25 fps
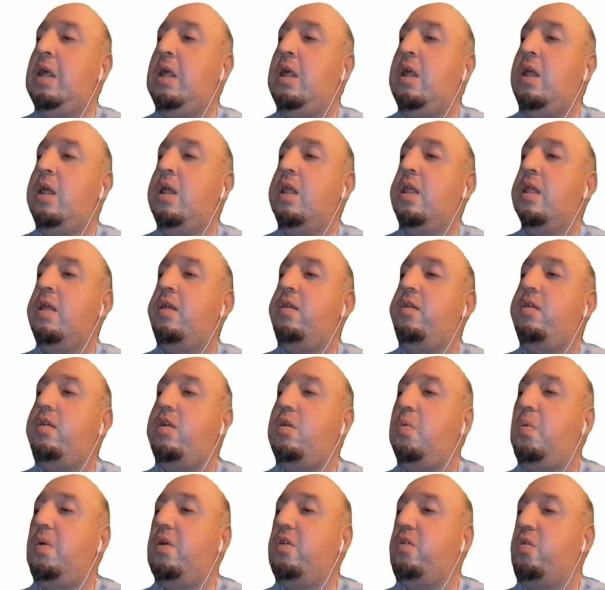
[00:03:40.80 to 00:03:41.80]
Let's see
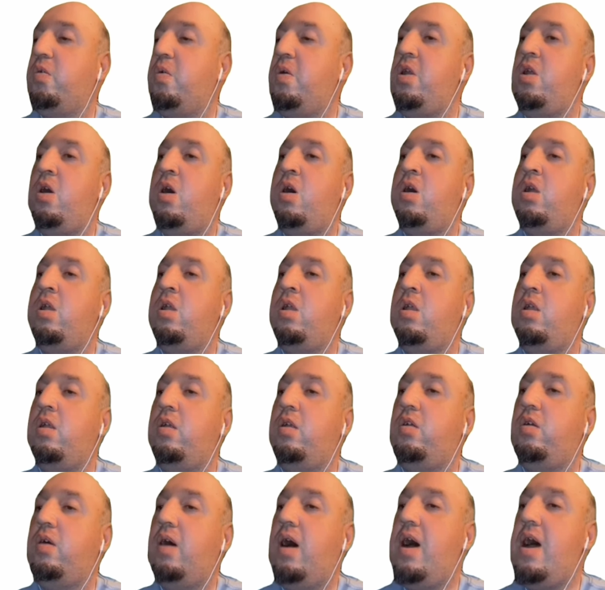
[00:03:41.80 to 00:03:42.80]
what's going on.
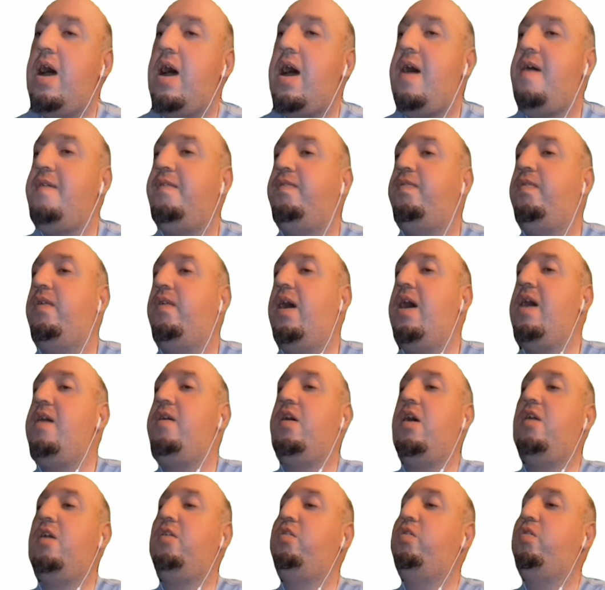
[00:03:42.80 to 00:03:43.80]
So
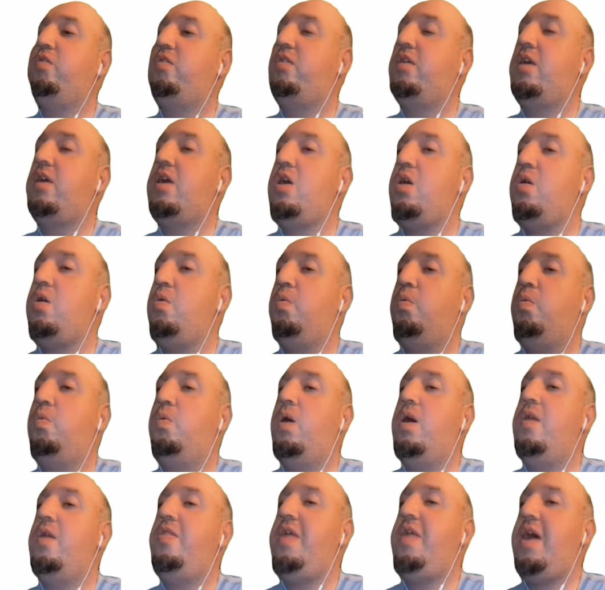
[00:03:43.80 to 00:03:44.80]
I should say
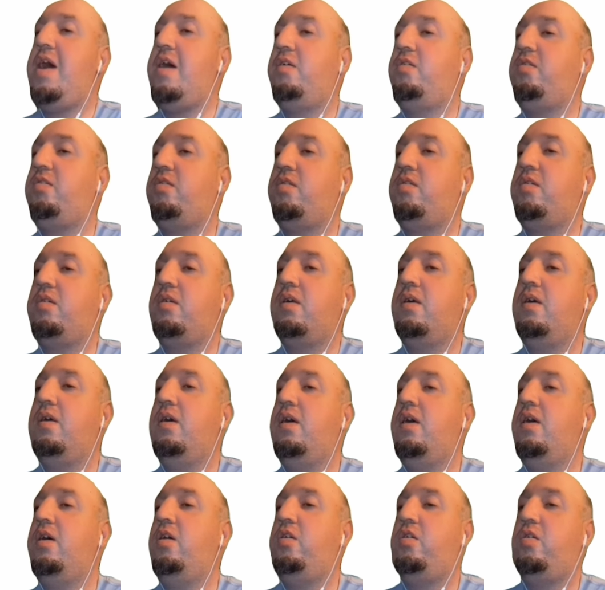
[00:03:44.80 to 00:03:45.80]
this.
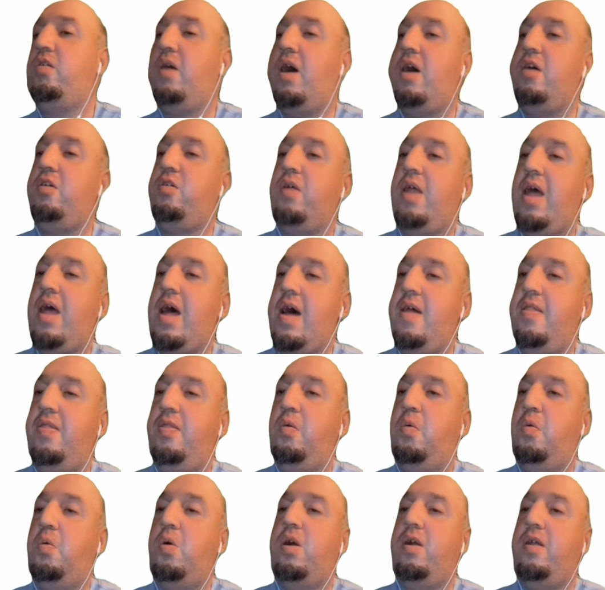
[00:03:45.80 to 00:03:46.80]
So I should add the
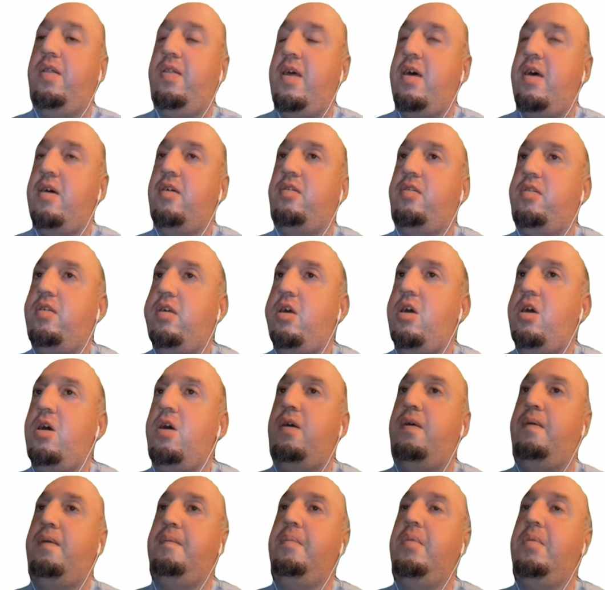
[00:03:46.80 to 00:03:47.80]
word this here,
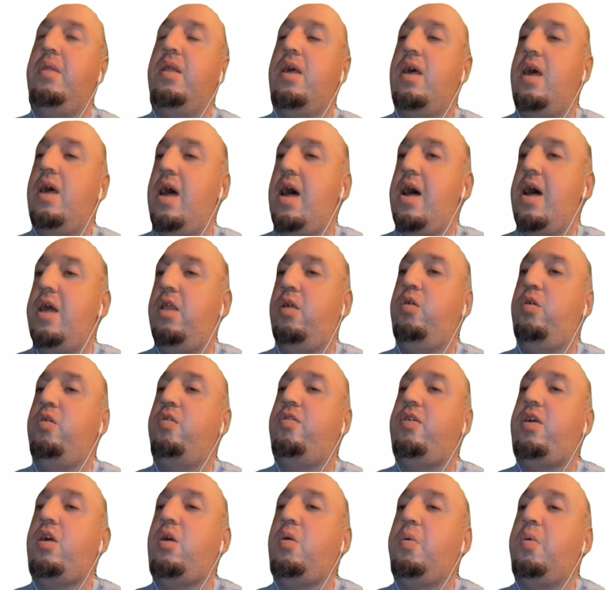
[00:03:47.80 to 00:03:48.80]
and you
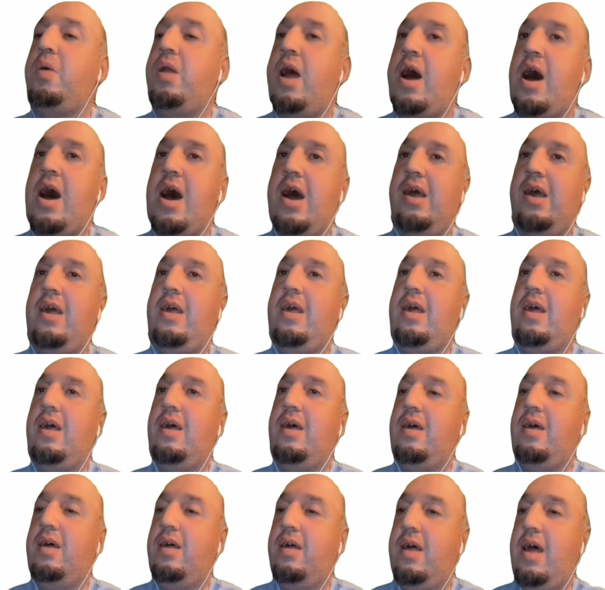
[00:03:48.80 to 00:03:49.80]
see when I
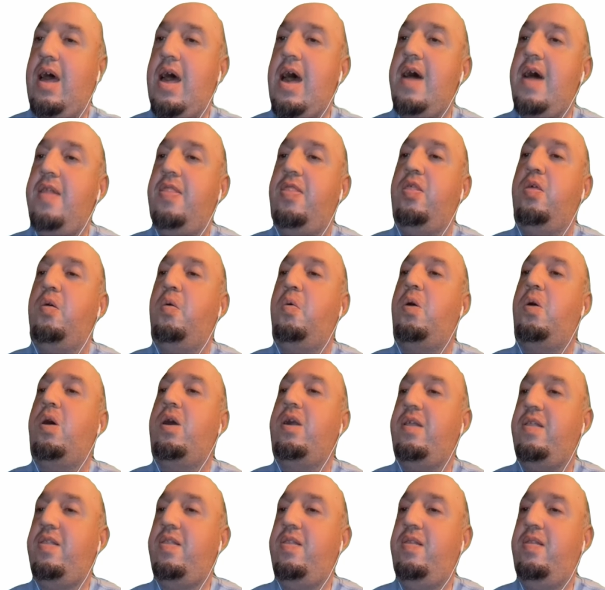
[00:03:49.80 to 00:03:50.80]
add the
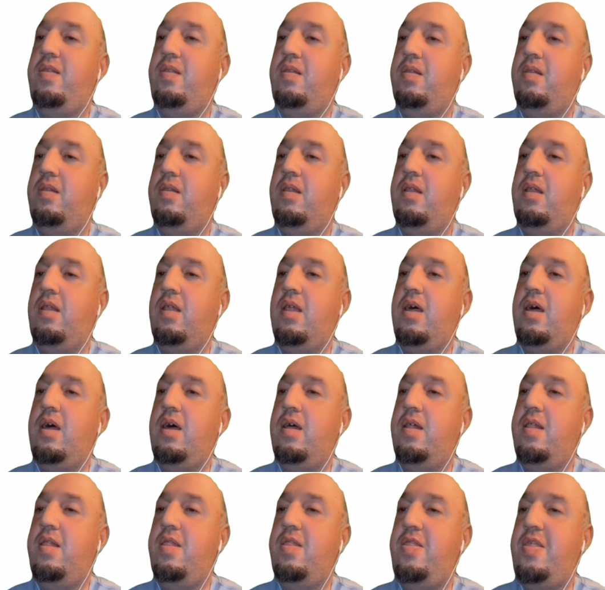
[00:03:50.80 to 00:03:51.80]
word
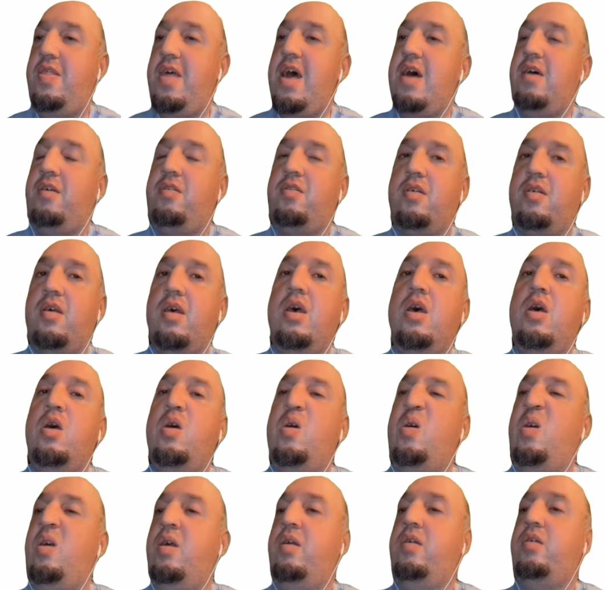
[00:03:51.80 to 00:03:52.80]
this,
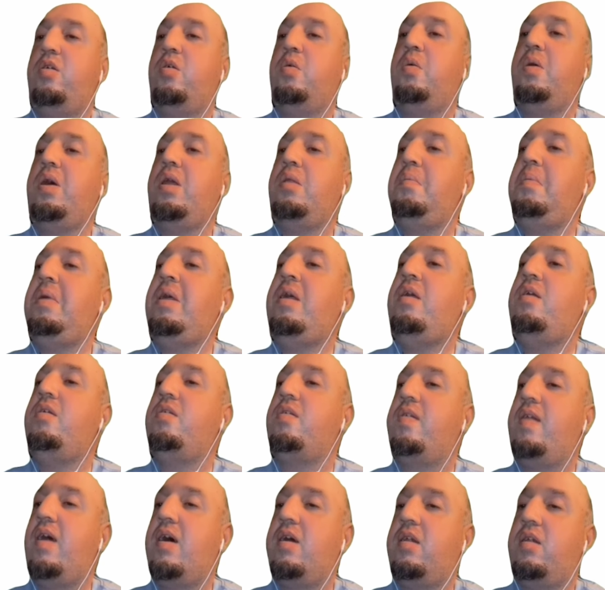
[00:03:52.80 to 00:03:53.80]
so it means
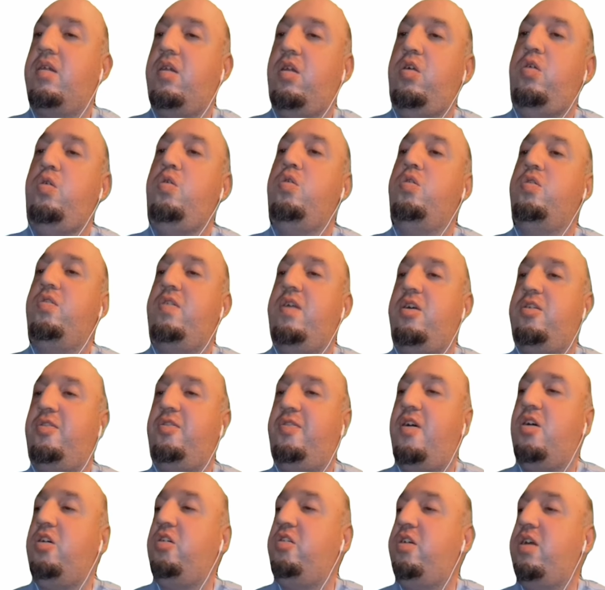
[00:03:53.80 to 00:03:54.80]
that use this
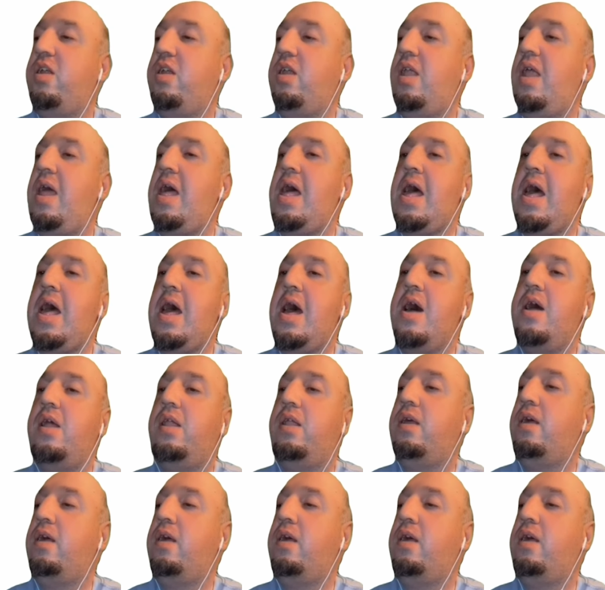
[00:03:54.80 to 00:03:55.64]
function and